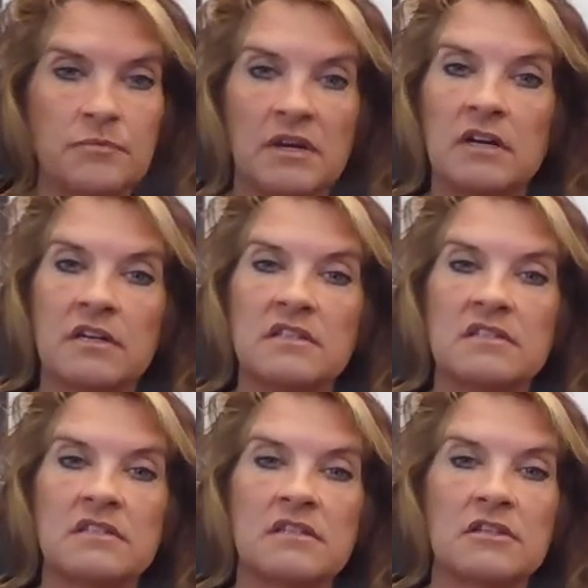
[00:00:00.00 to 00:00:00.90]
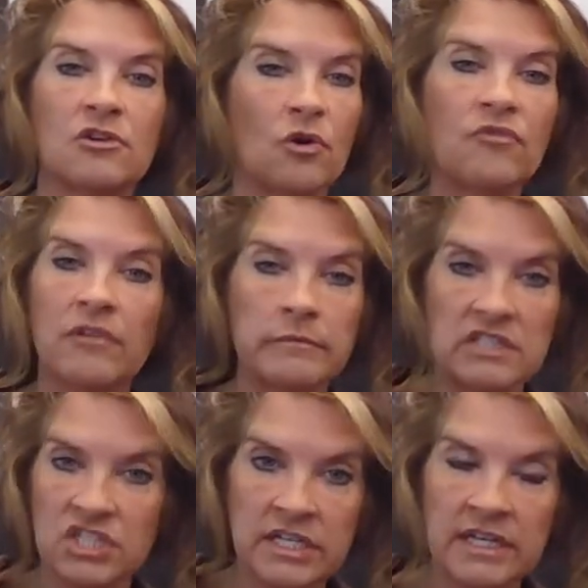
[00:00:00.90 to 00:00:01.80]
because their girlfriend
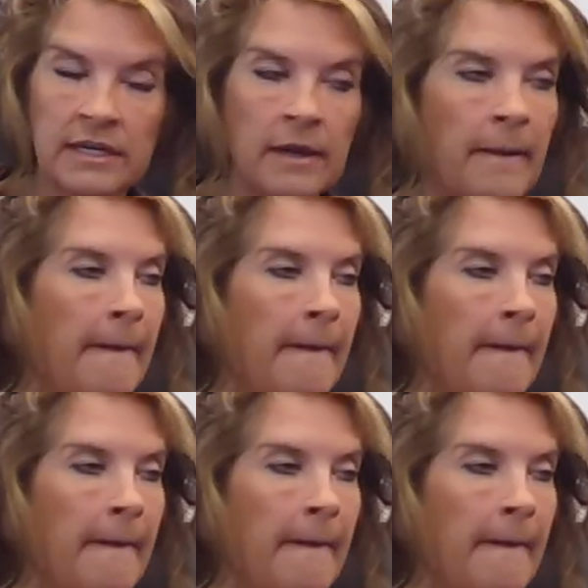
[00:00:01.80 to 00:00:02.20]
was cheating?